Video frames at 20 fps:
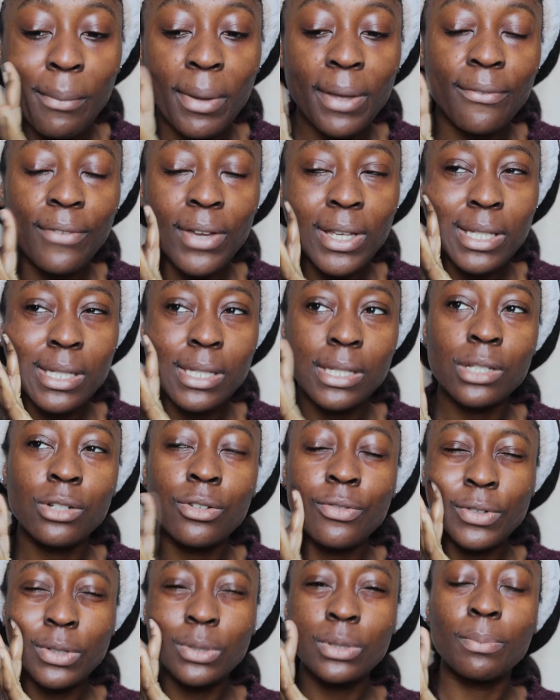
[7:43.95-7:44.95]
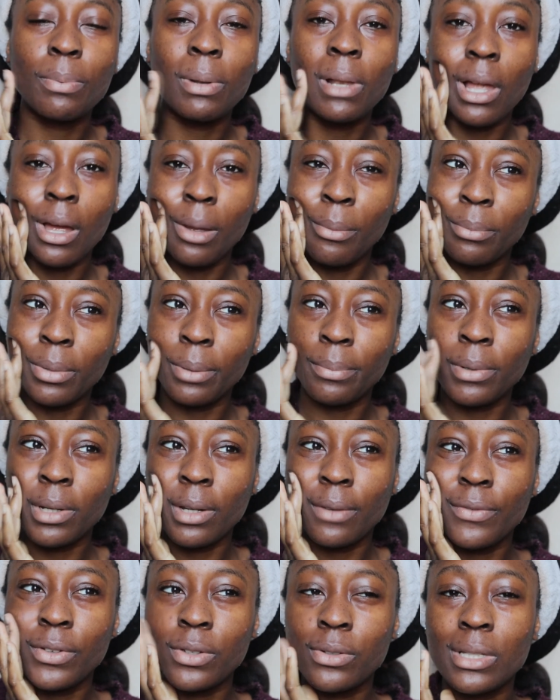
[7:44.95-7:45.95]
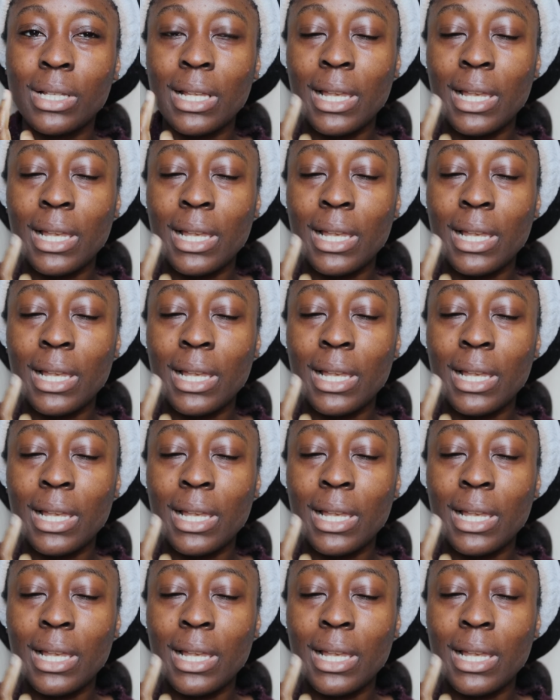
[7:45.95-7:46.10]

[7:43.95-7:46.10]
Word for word: My face still feels plump, but it feels